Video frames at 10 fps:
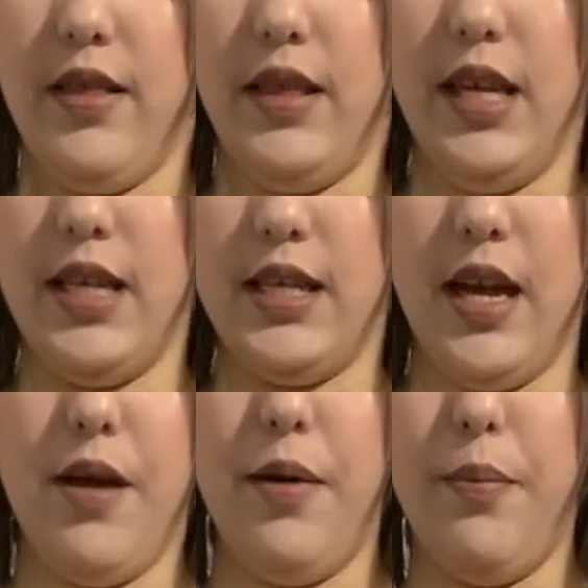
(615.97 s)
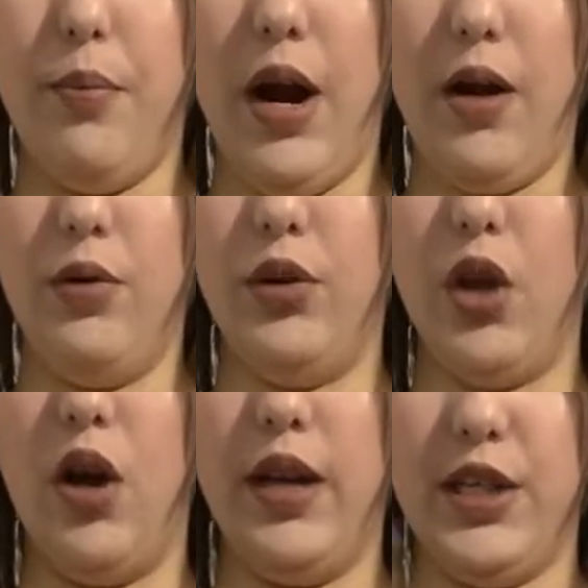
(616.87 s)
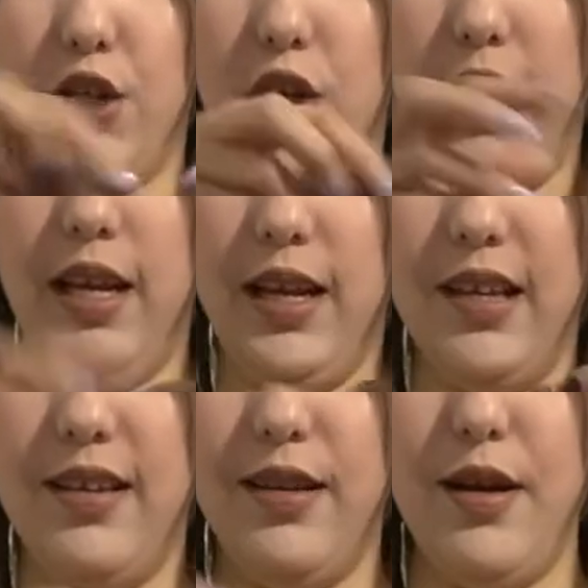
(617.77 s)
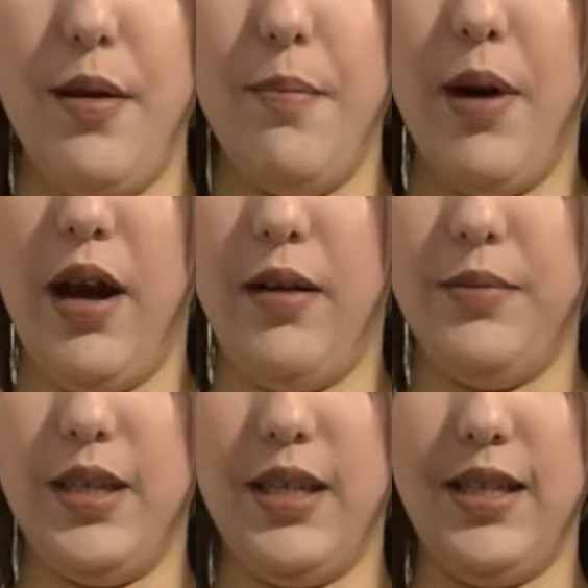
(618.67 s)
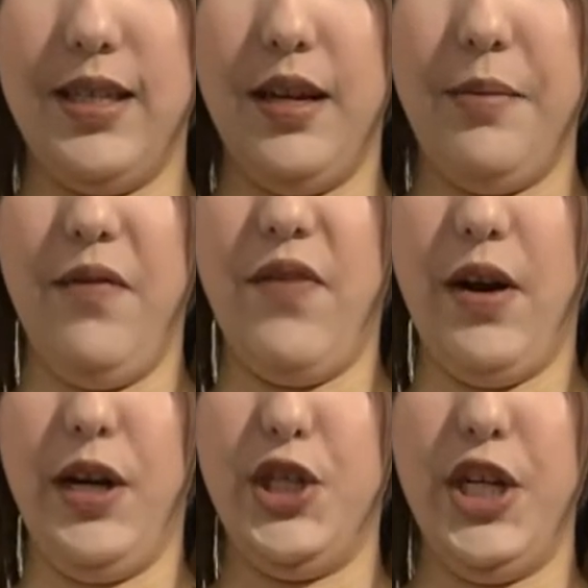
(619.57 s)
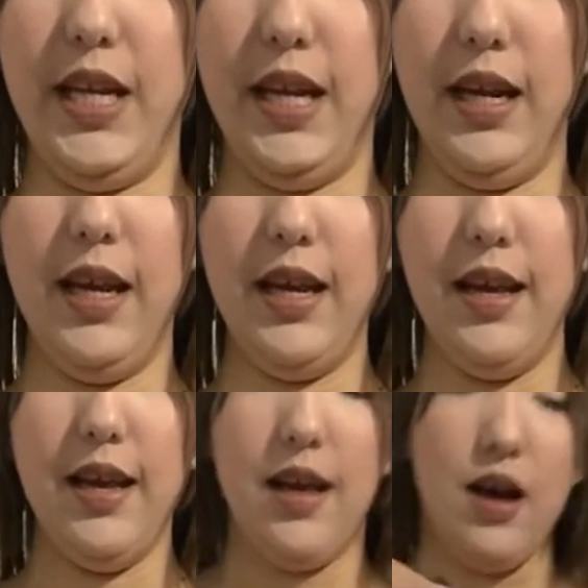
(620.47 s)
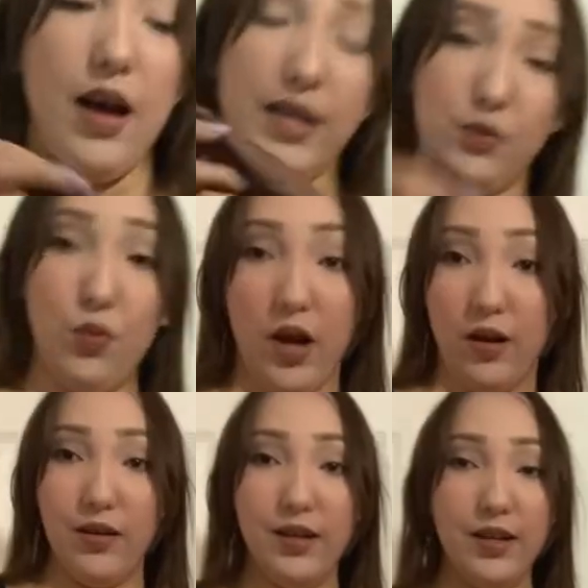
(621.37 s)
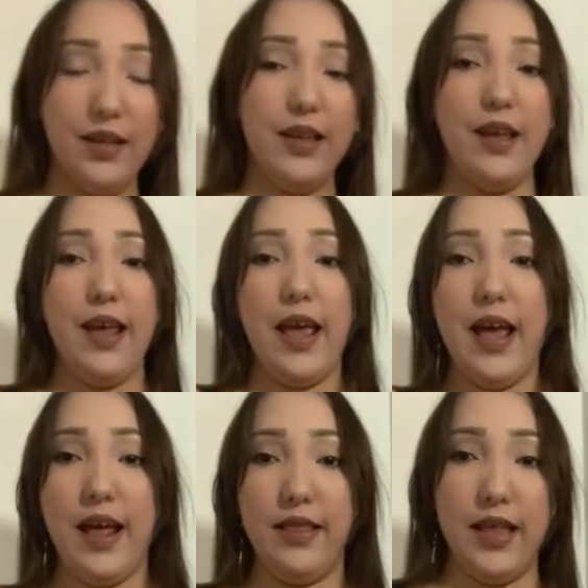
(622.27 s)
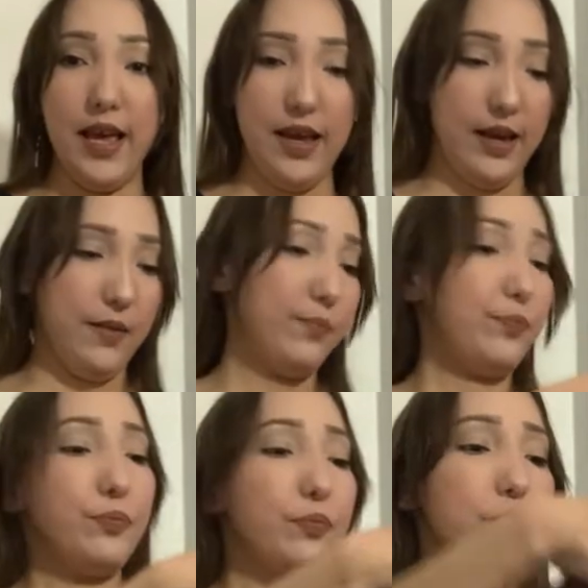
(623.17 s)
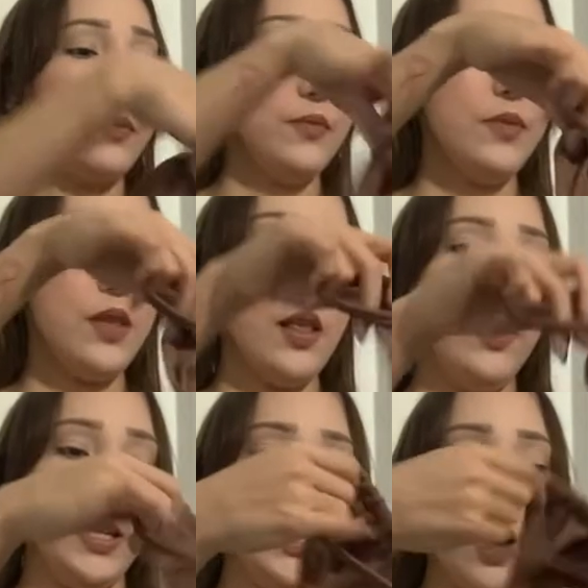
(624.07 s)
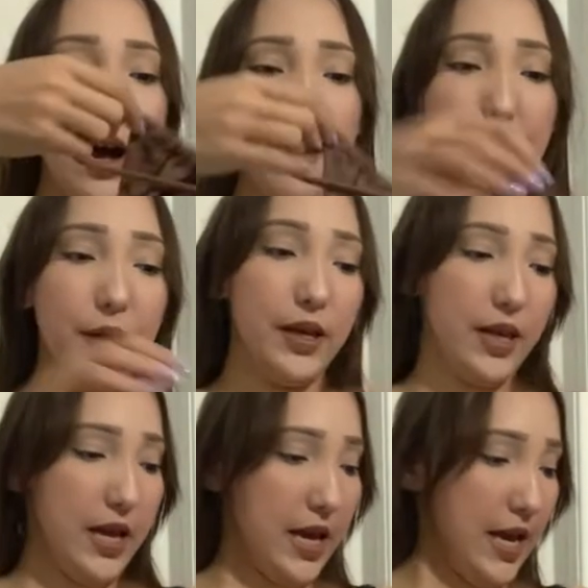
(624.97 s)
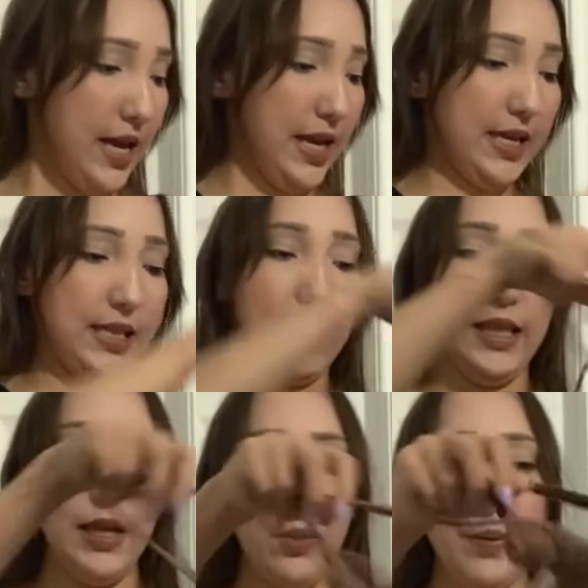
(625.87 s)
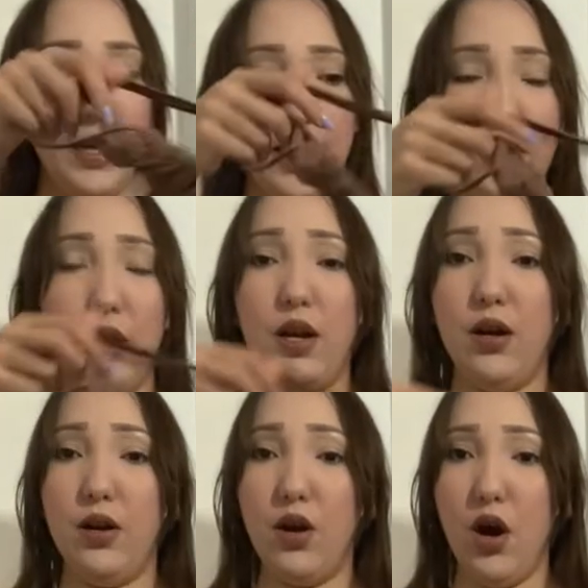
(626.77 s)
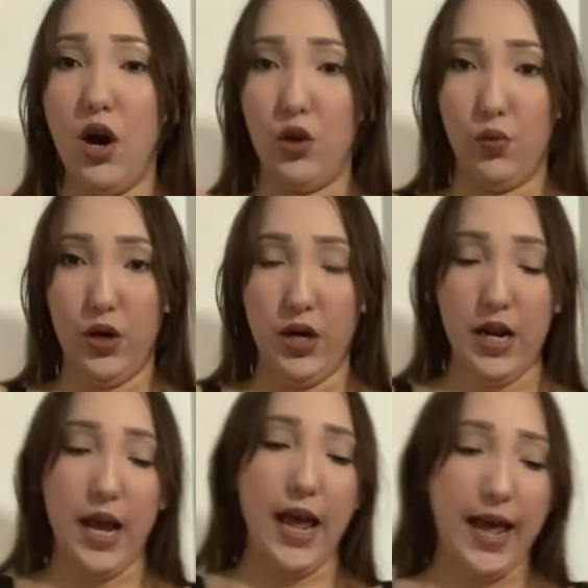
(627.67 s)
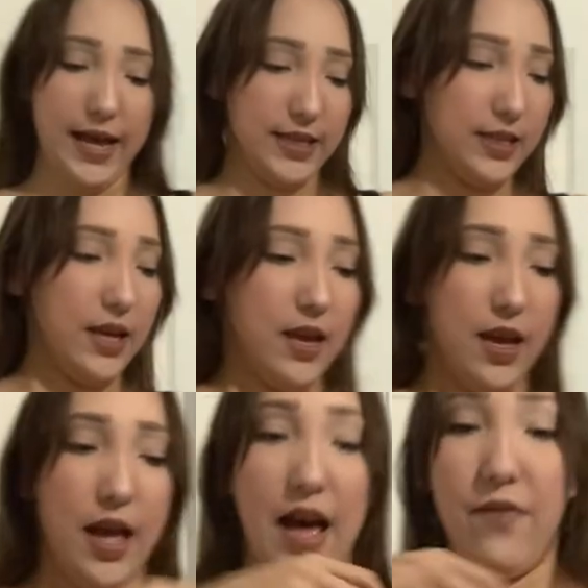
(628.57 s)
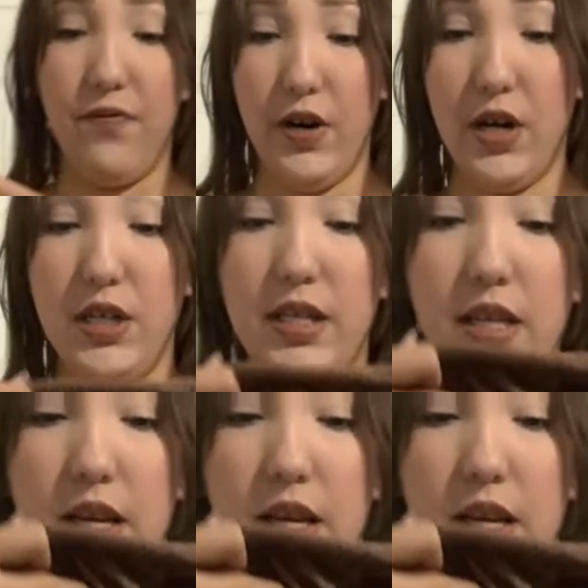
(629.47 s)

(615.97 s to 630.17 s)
these brown thongish looking bottoms, because it's going to be very cheeky as well. And then the top is a little bit awkward, and at first